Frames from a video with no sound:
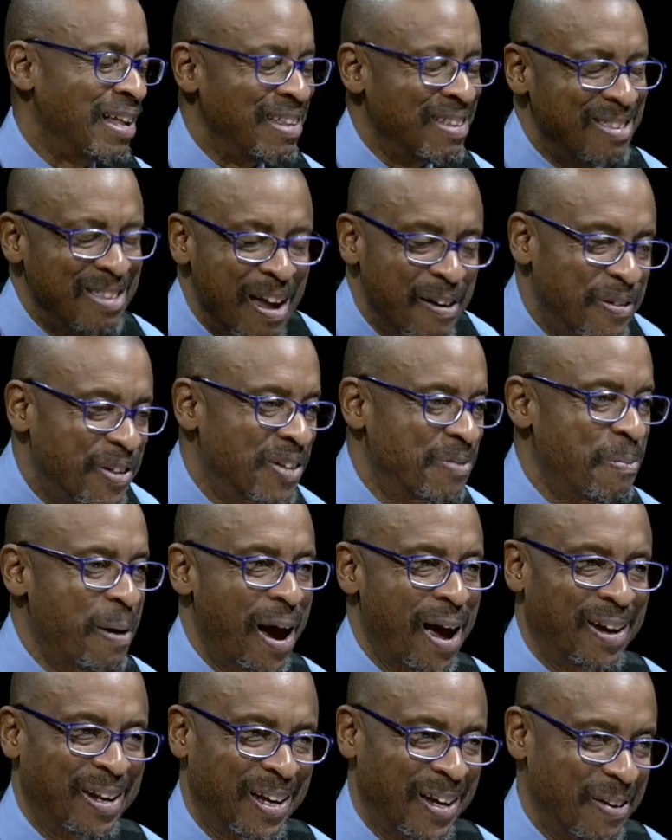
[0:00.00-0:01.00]
Never
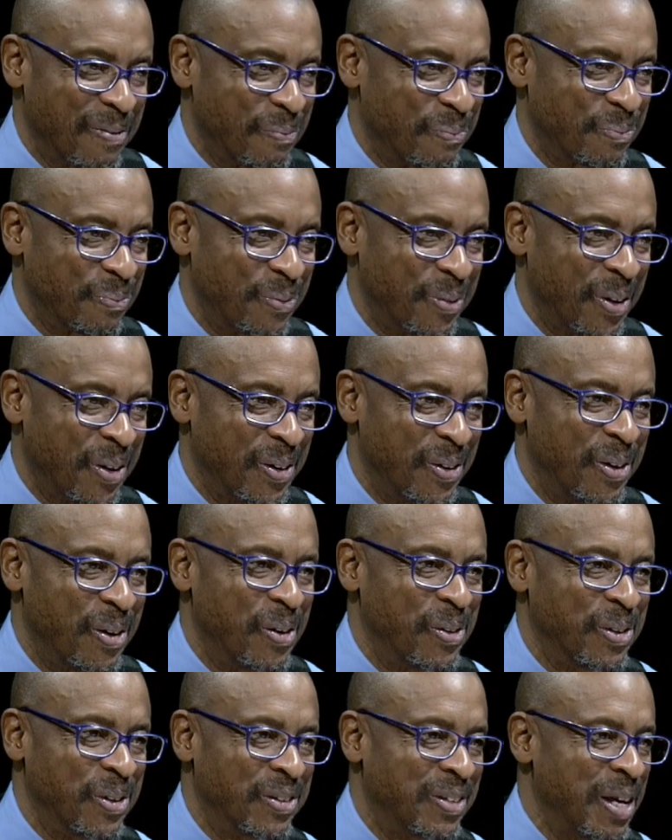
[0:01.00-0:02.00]
smiling. Right. You
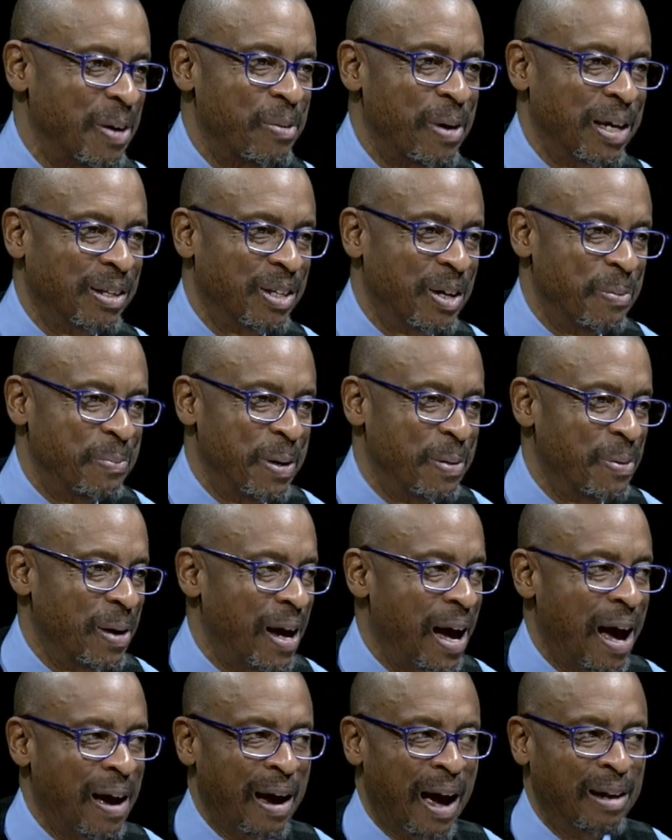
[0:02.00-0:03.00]
know, the same way I tell people,
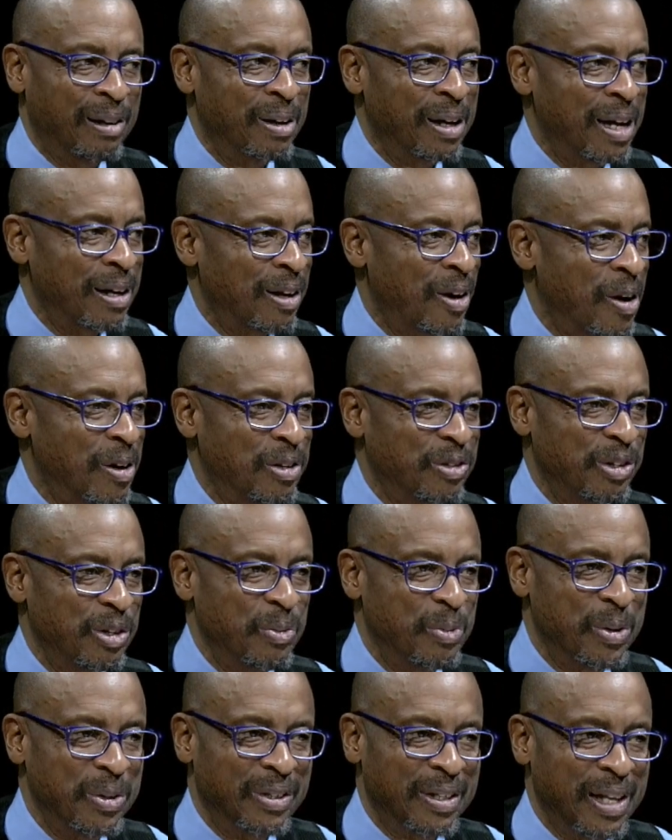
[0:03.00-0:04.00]
I, I look at Carter G.
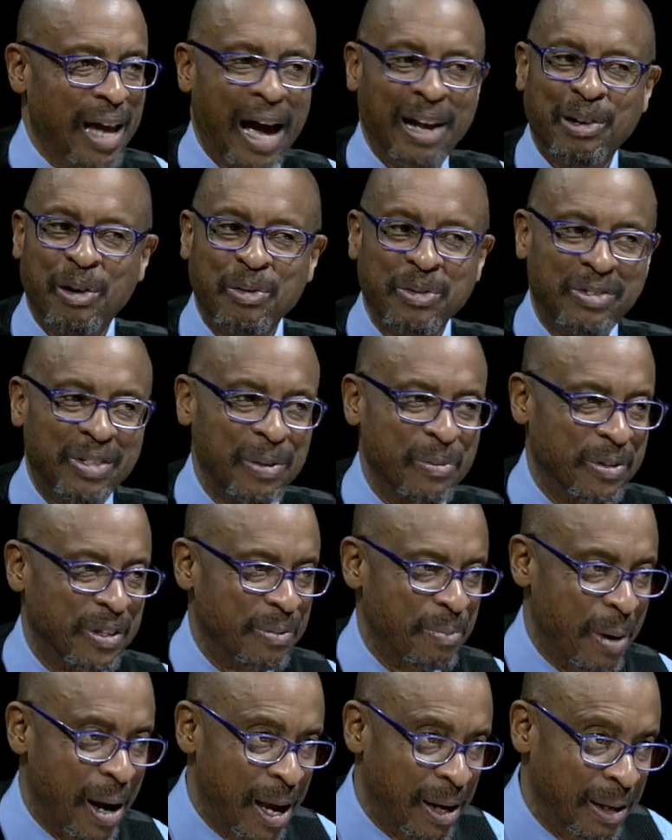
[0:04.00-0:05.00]
Woodson, I don't see him
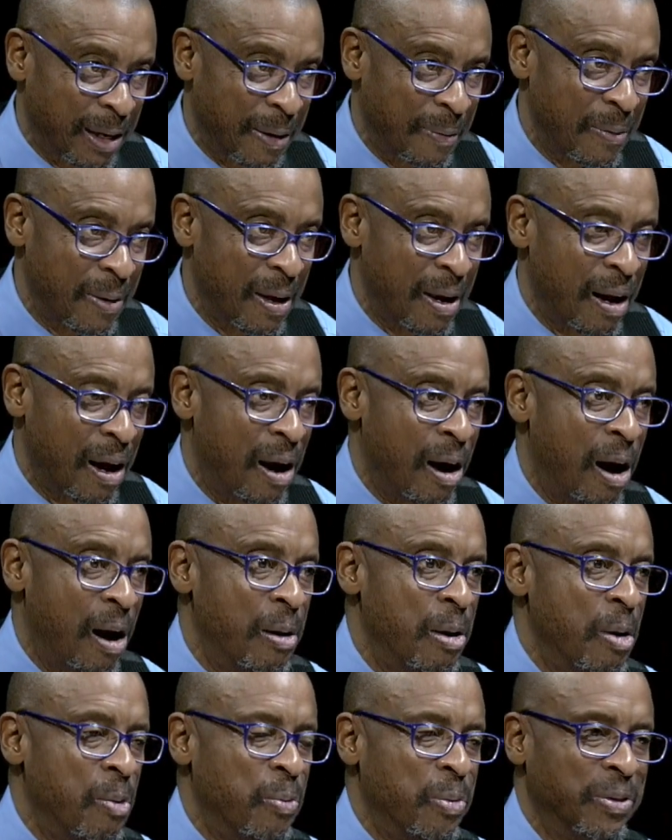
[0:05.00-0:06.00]
smiling. Uh,
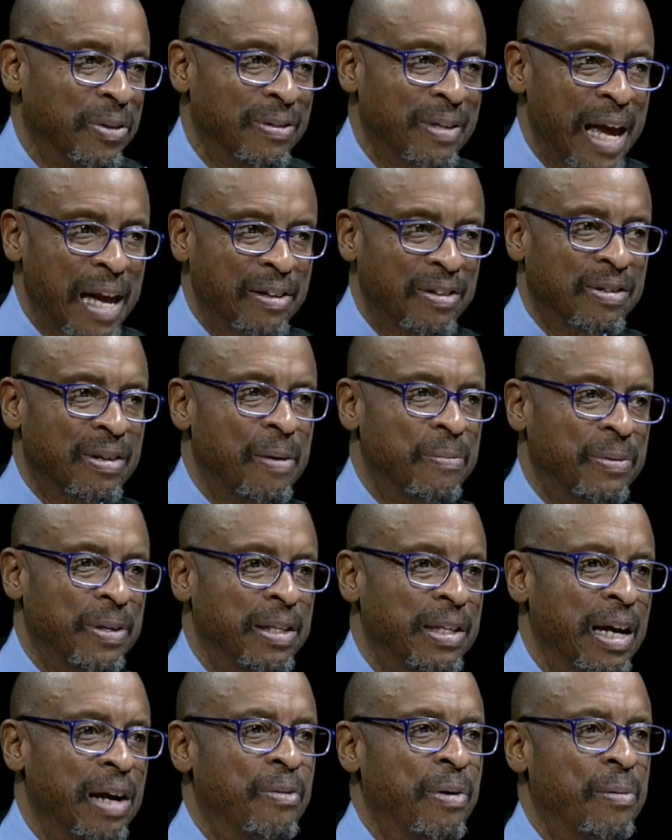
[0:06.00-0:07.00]
was that
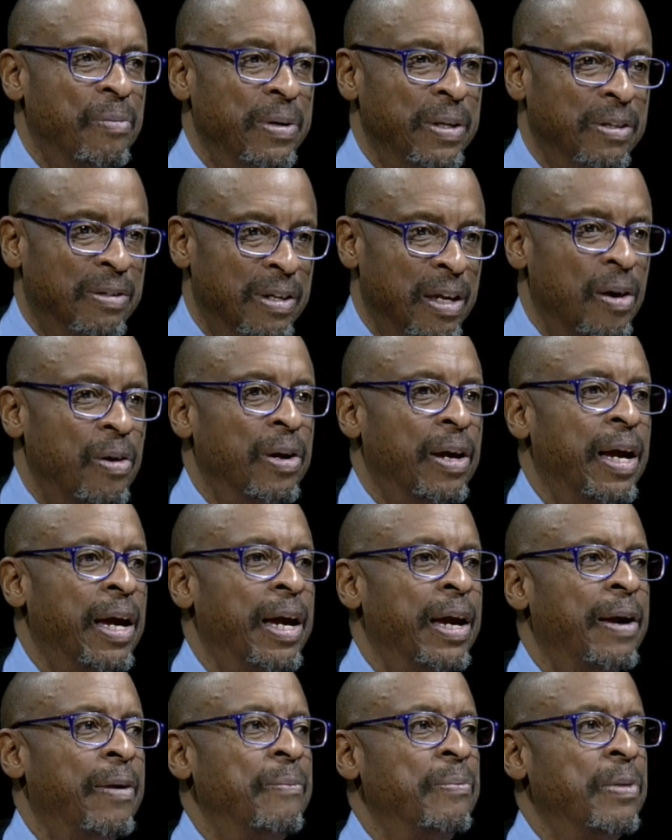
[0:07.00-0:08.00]
something that when we say,
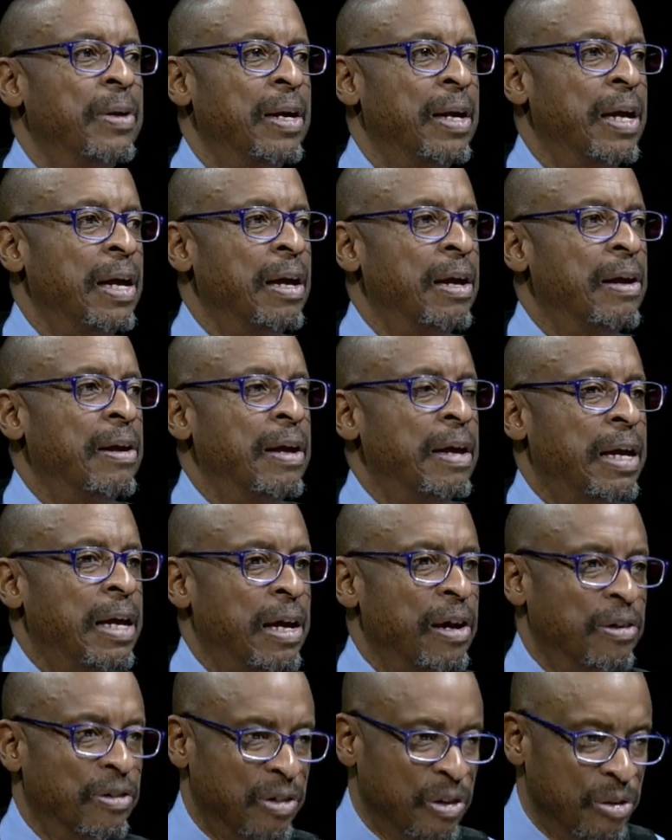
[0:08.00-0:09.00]
okay,
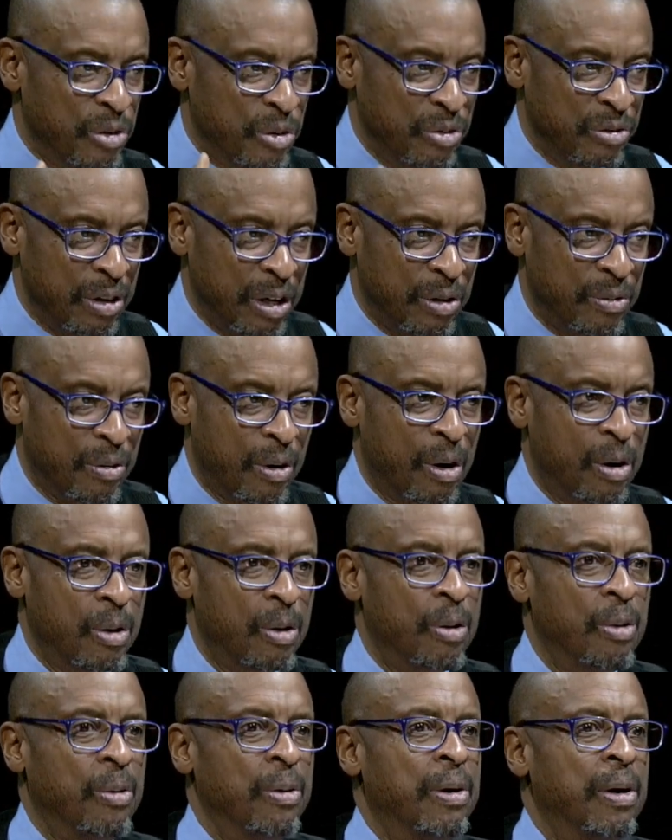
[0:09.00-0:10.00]
here's the new
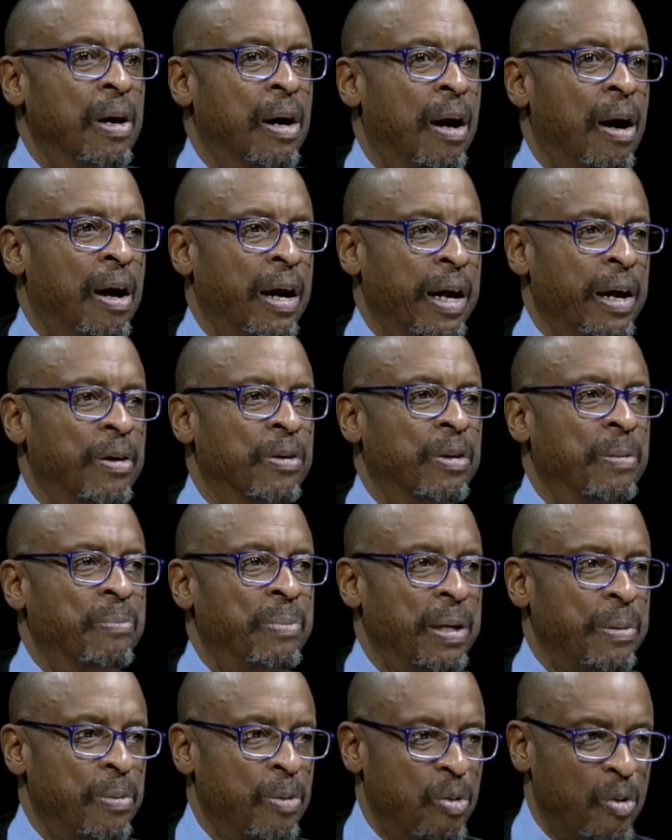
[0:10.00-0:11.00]
Negro, Uh, here are the
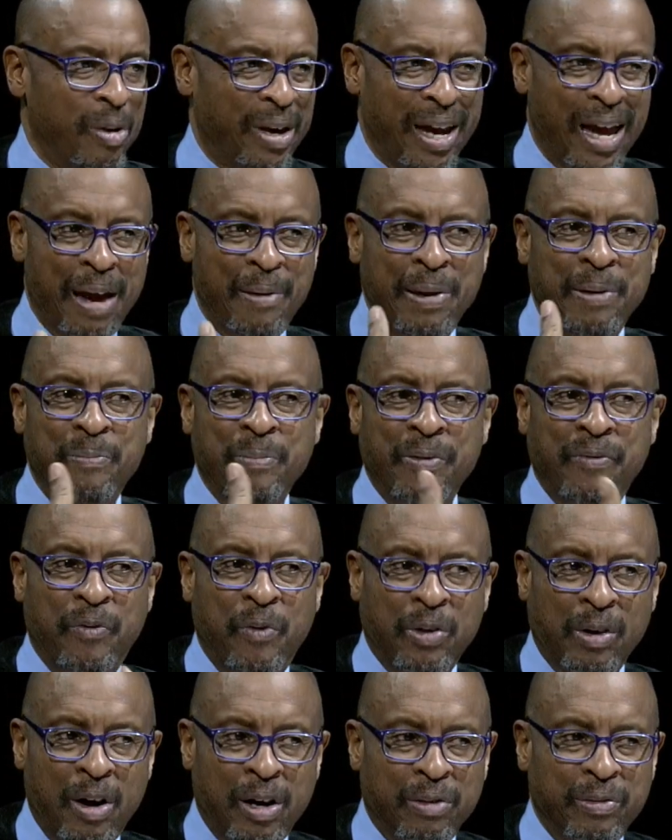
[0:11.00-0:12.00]
people who came even
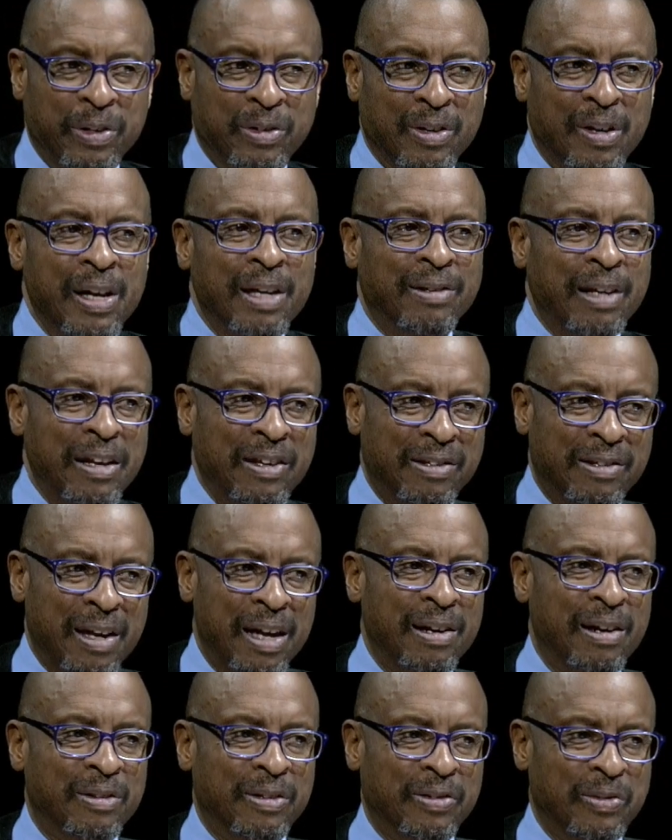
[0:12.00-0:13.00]
before the Harlem Renaissance. They
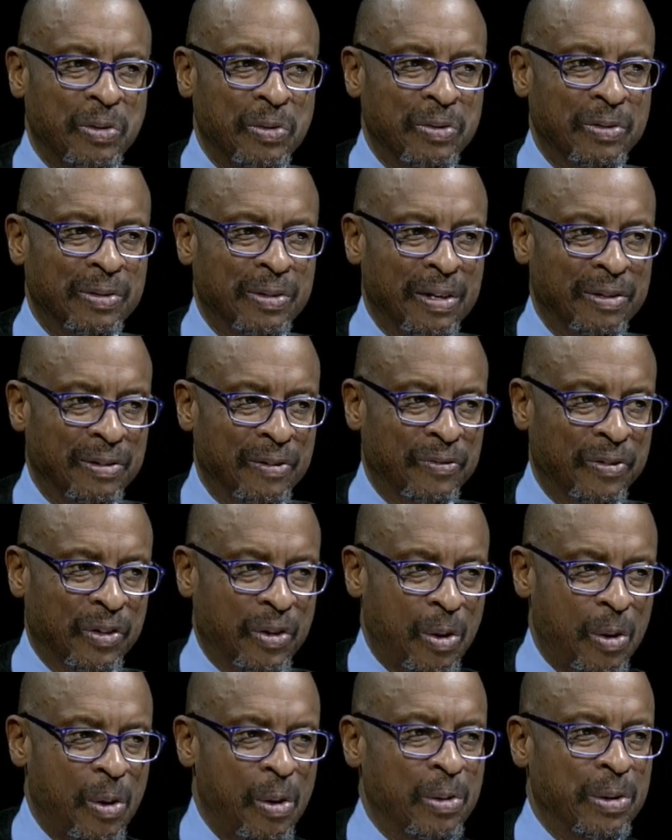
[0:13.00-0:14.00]
set a certain sense of
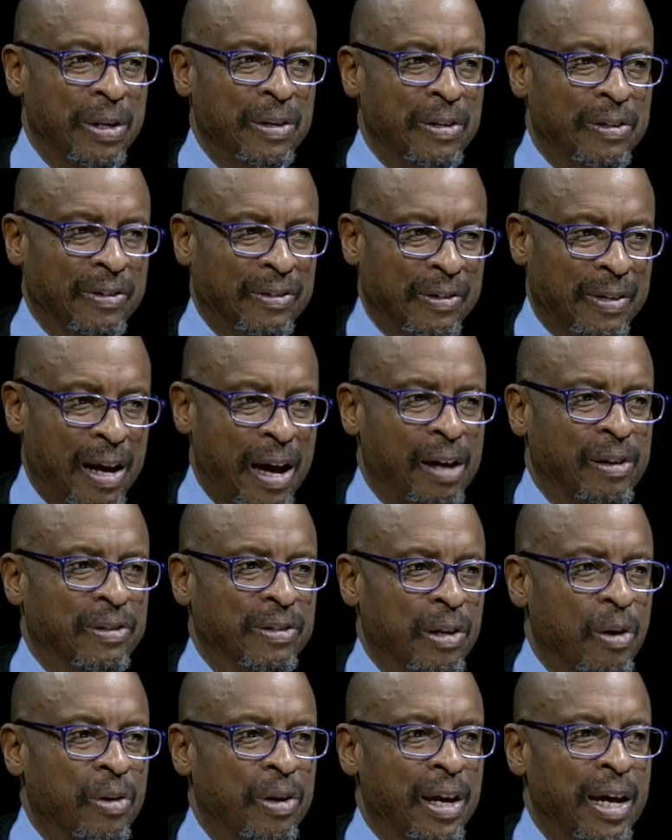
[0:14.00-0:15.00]
tone and a style and
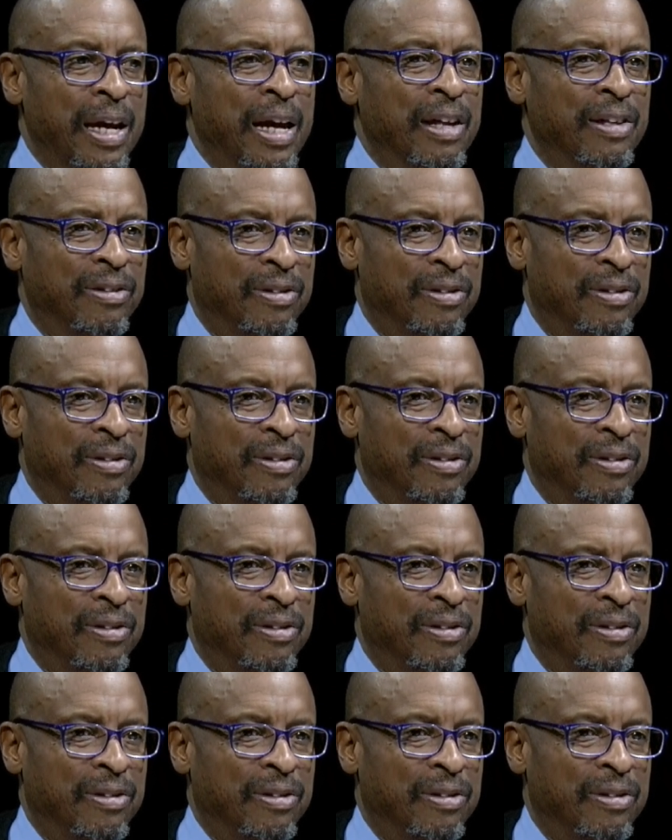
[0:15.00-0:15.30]
say, okay,